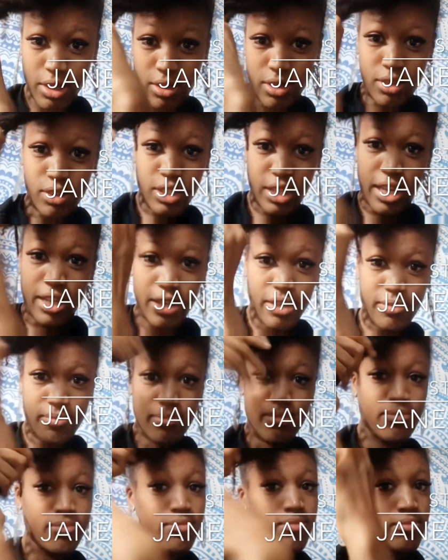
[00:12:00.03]
need a
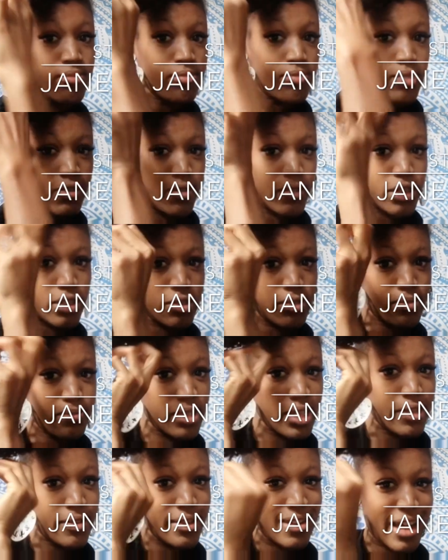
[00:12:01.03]
bobby pin. So
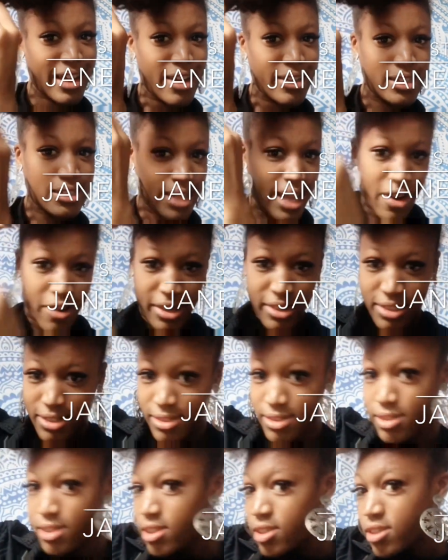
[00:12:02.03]
this is another
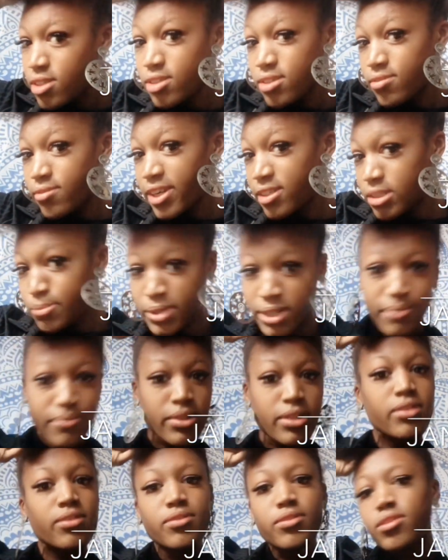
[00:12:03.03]
variation.
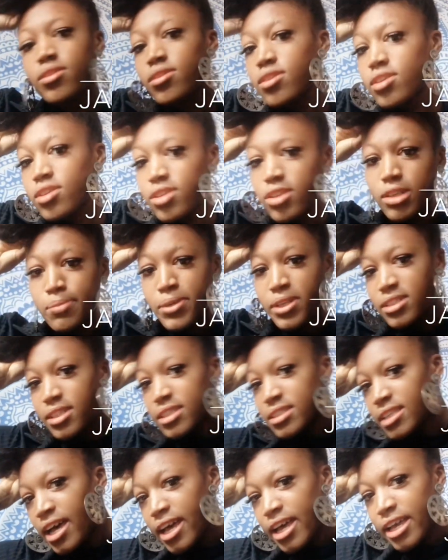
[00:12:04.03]
You can pin it so
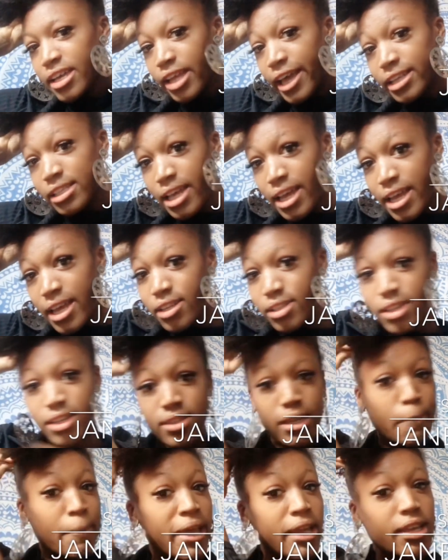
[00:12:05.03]
many ways, so I'm just going to
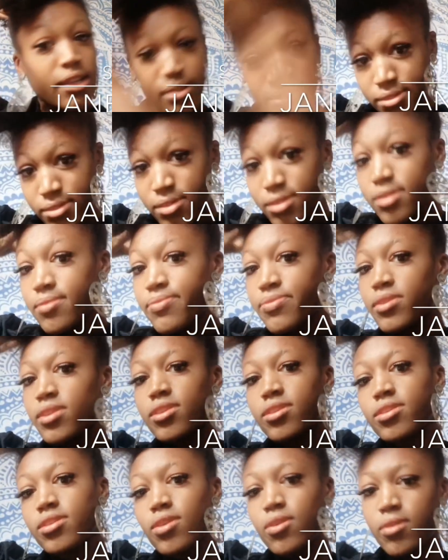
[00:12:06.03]
show you the different
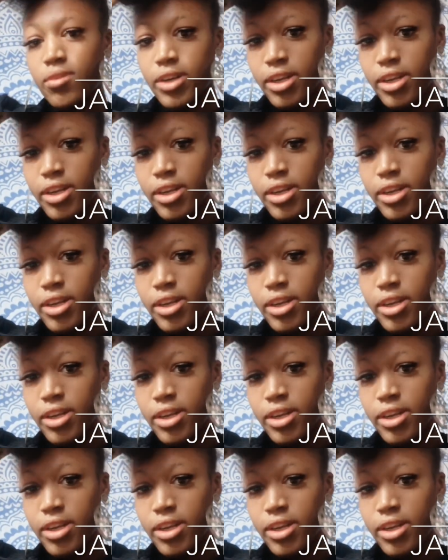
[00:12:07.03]
variations.